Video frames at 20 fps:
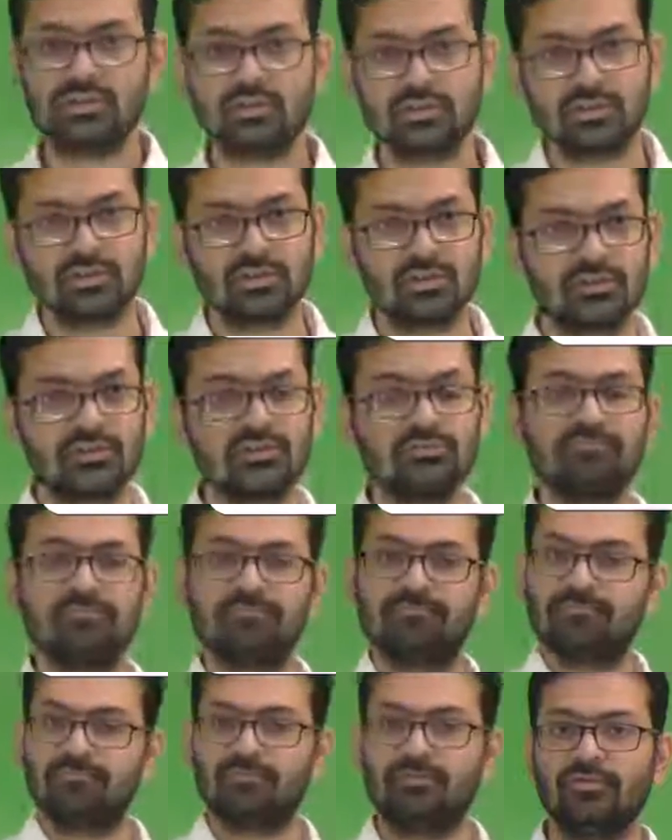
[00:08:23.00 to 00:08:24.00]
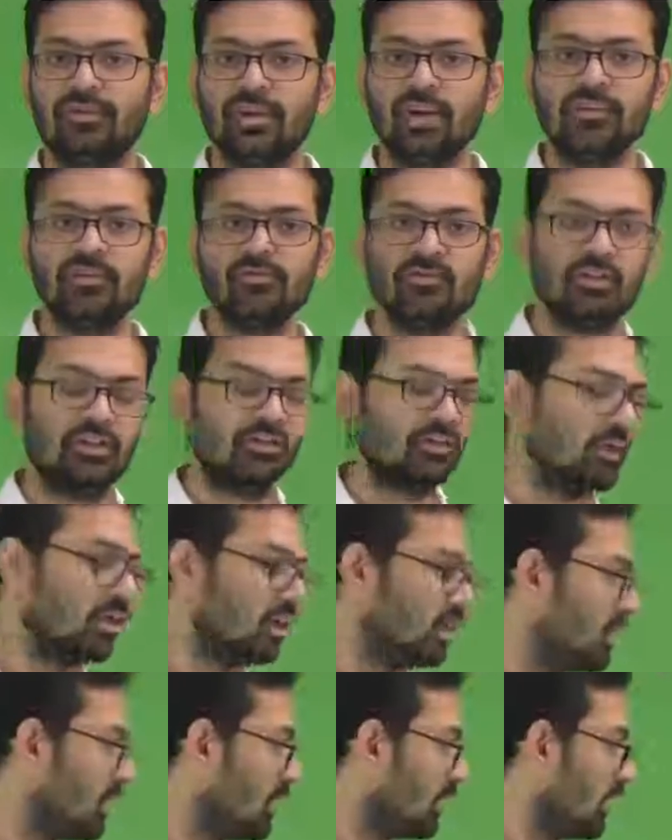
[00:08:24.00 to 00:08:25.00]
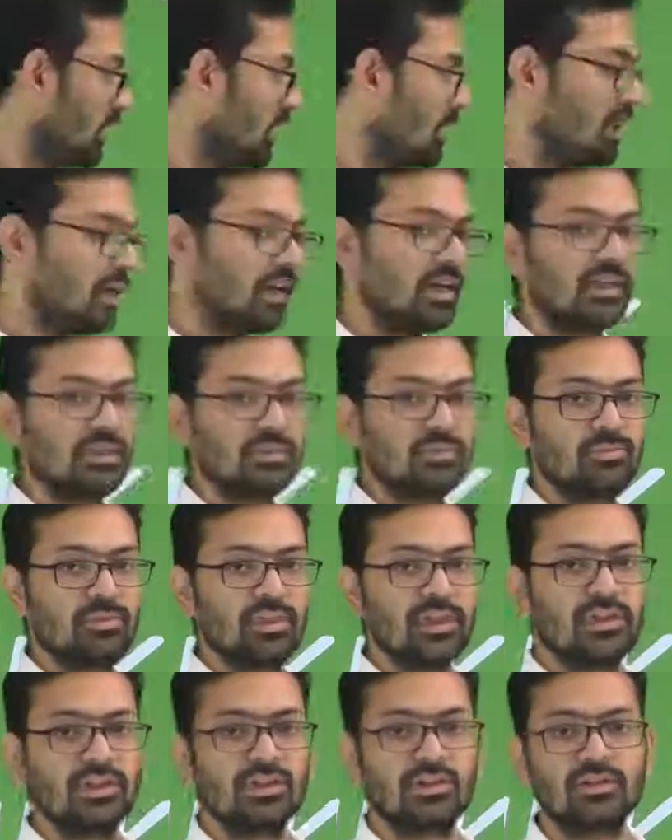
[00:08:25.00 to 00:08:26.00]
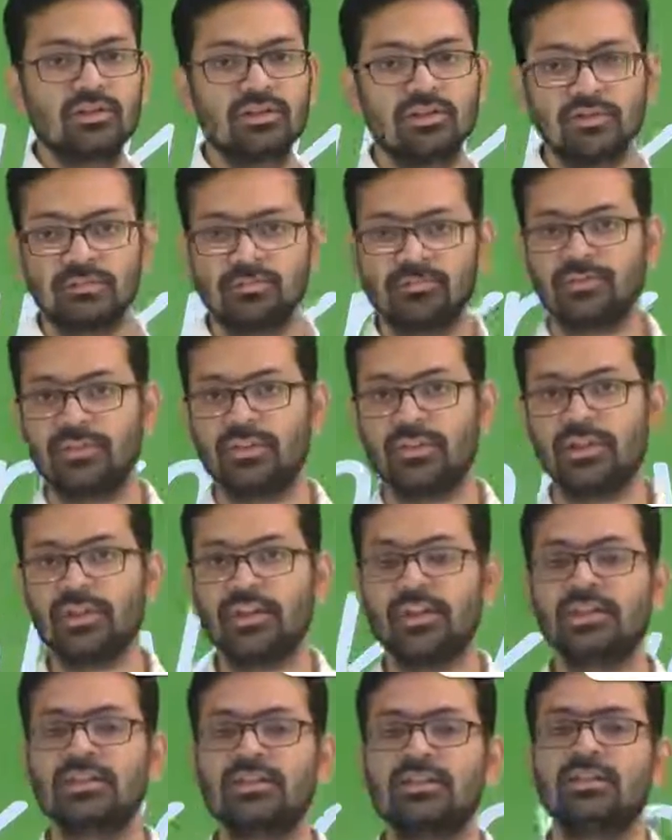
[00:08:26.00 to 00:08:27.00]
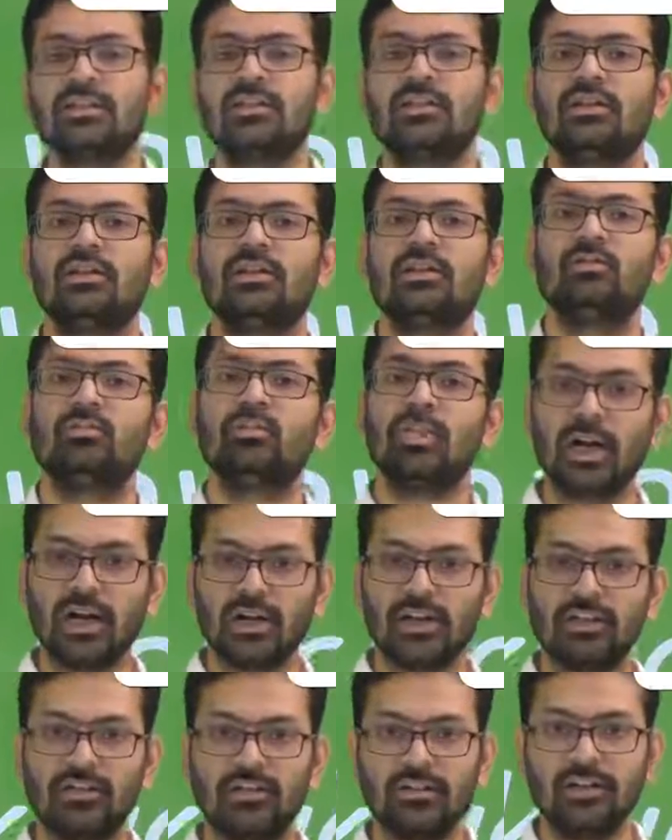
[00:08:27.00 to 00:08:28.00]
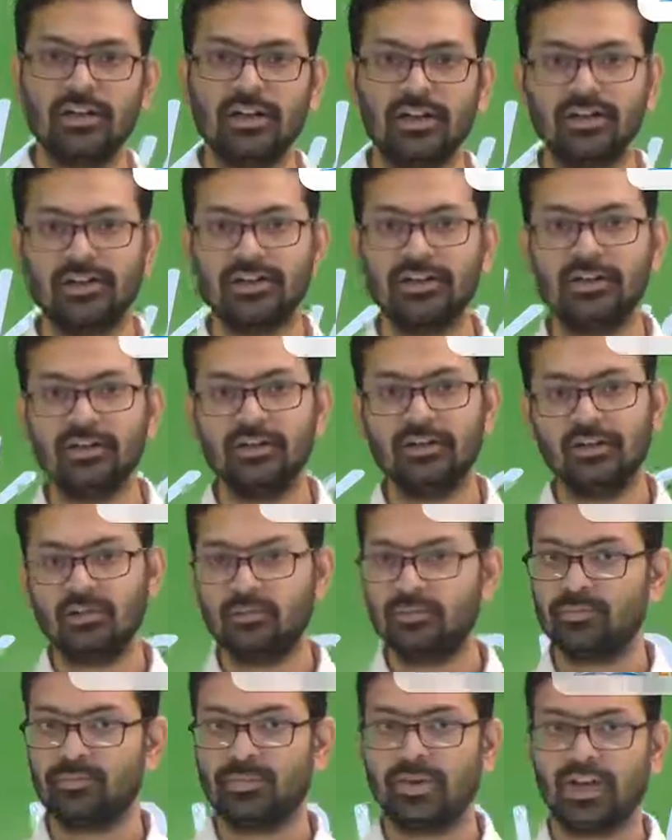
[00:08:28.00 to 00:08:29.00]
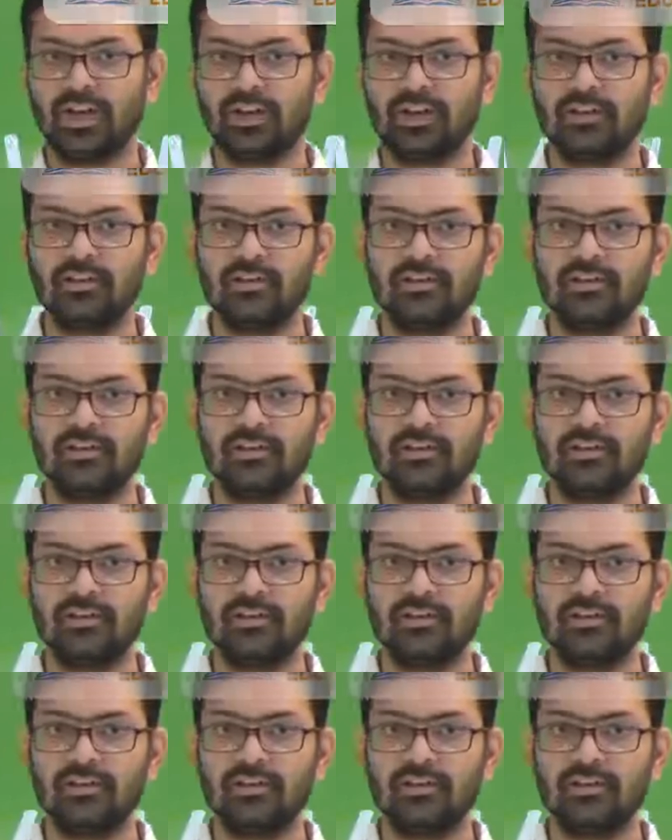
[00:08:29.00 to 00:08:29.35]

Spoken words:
is fine for today, and let us meet in the next part. Until then, bye.